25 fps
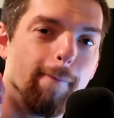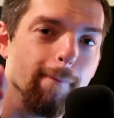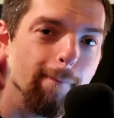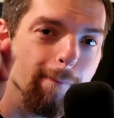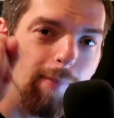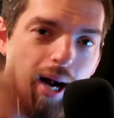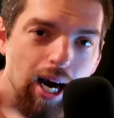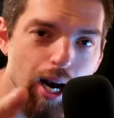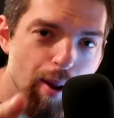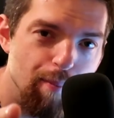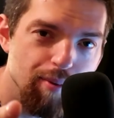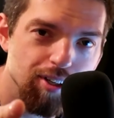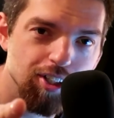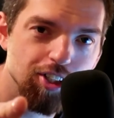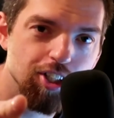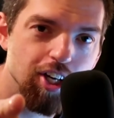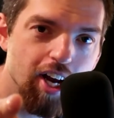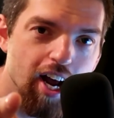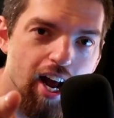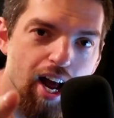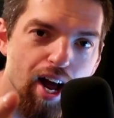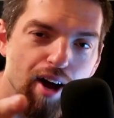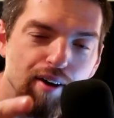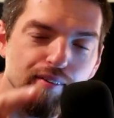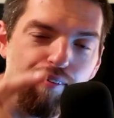my name is
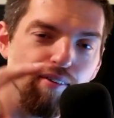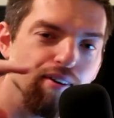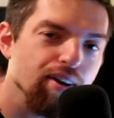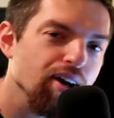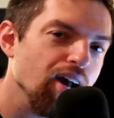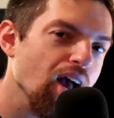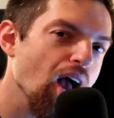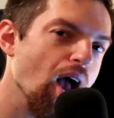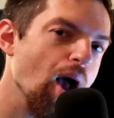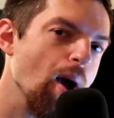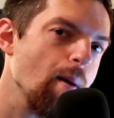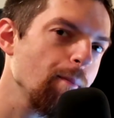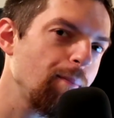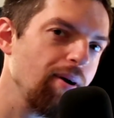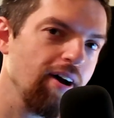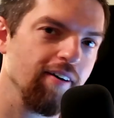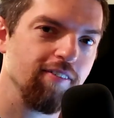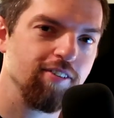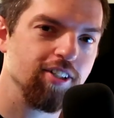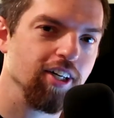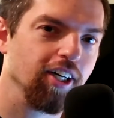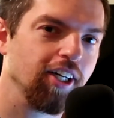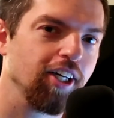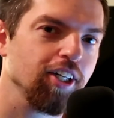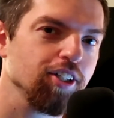Jeff. Pep
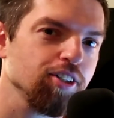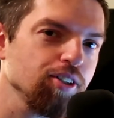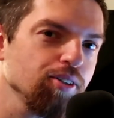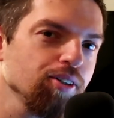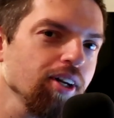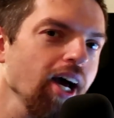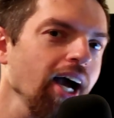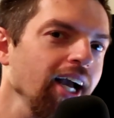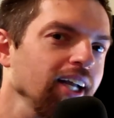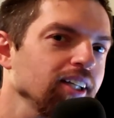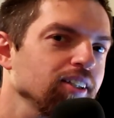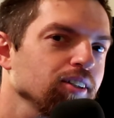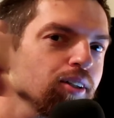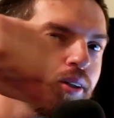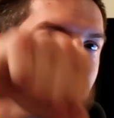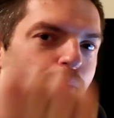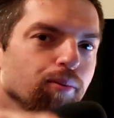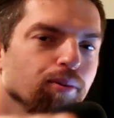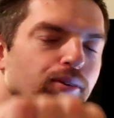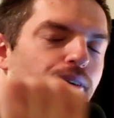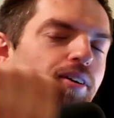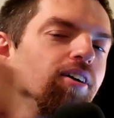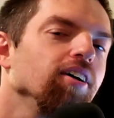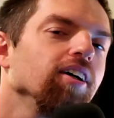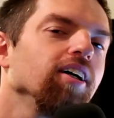Junkies unite.
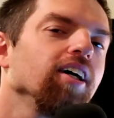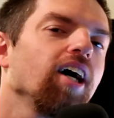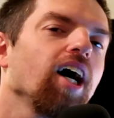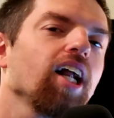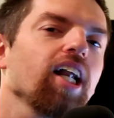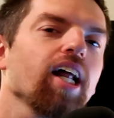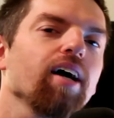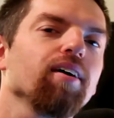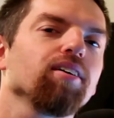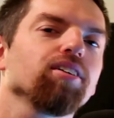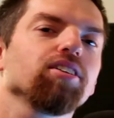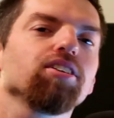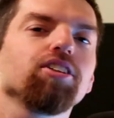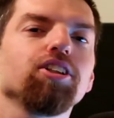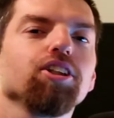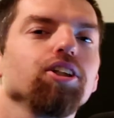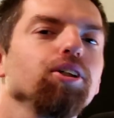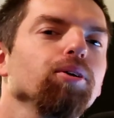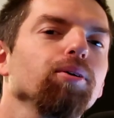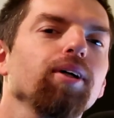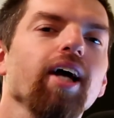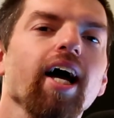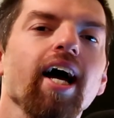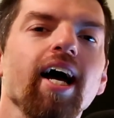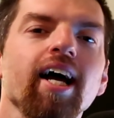And I'll see
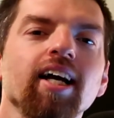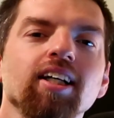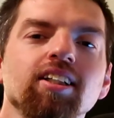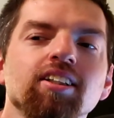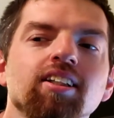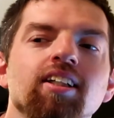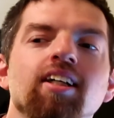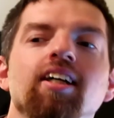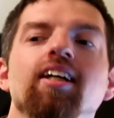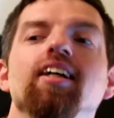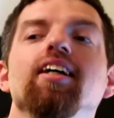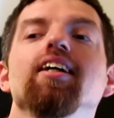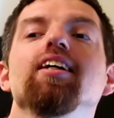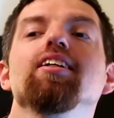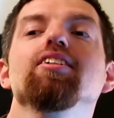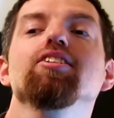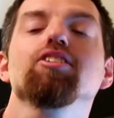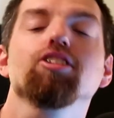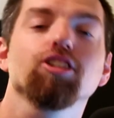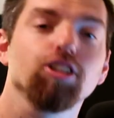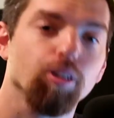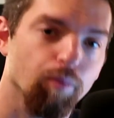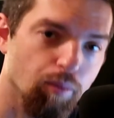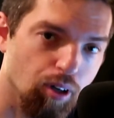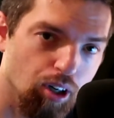you guys
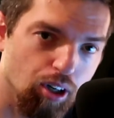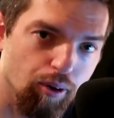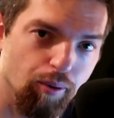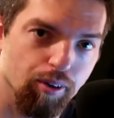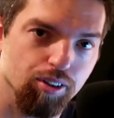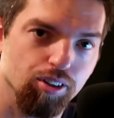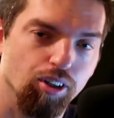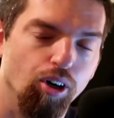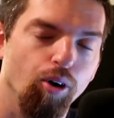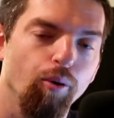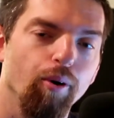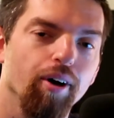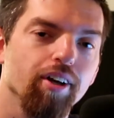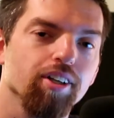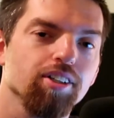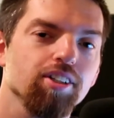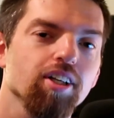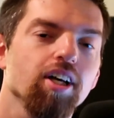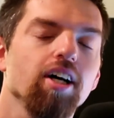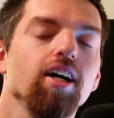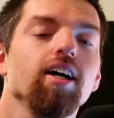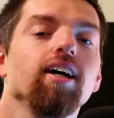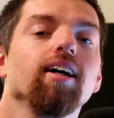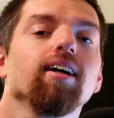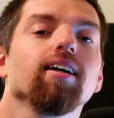tomorrow as always.
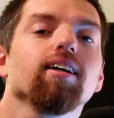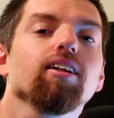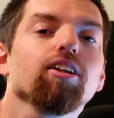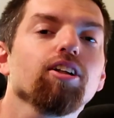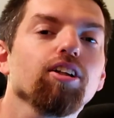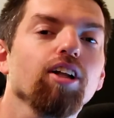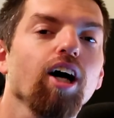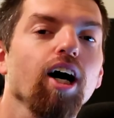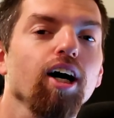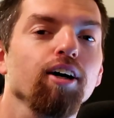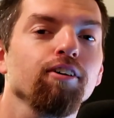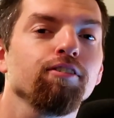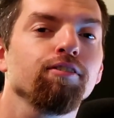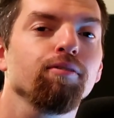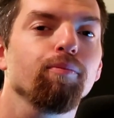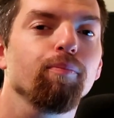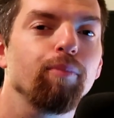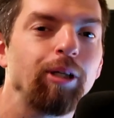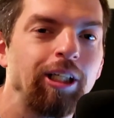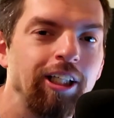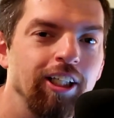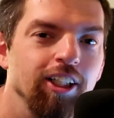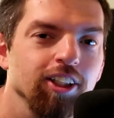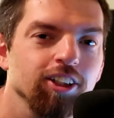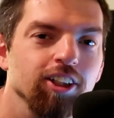Love,
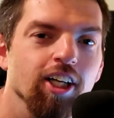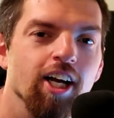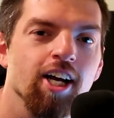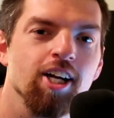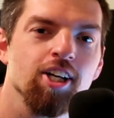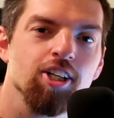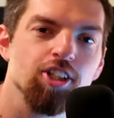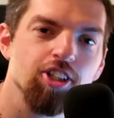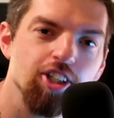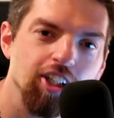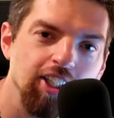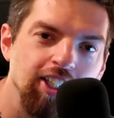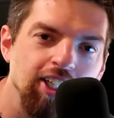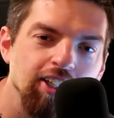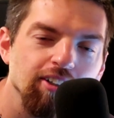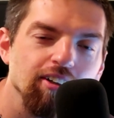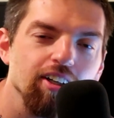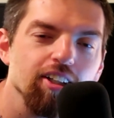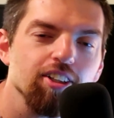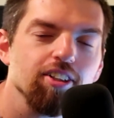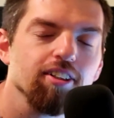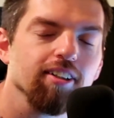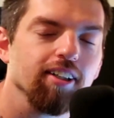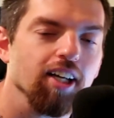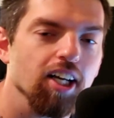peace, and chicken
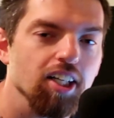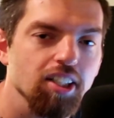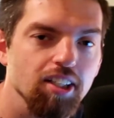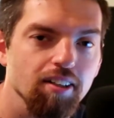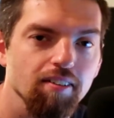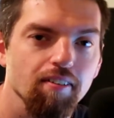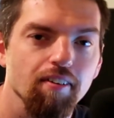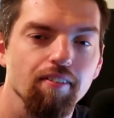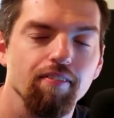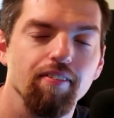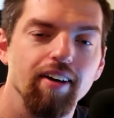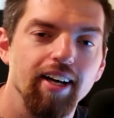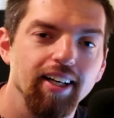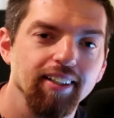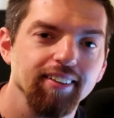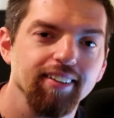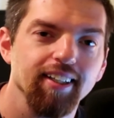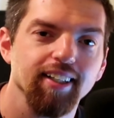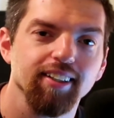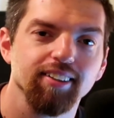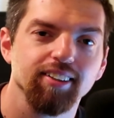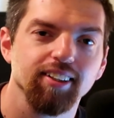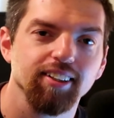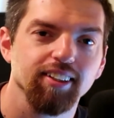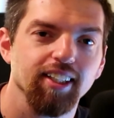grease. You guys have a
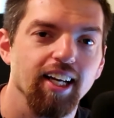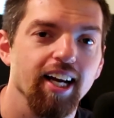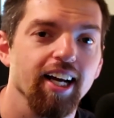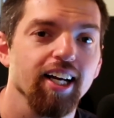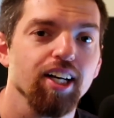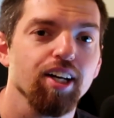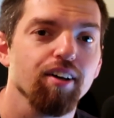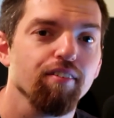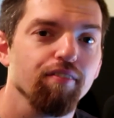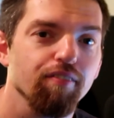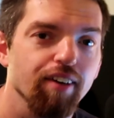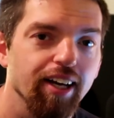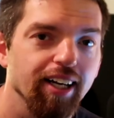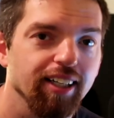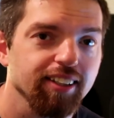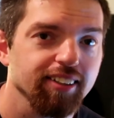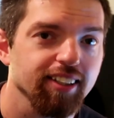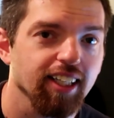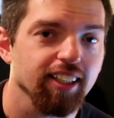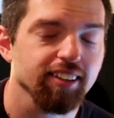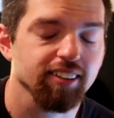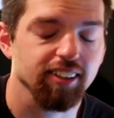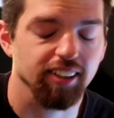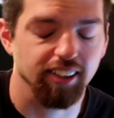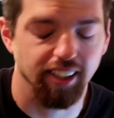fantastic day and a
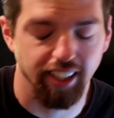fantastic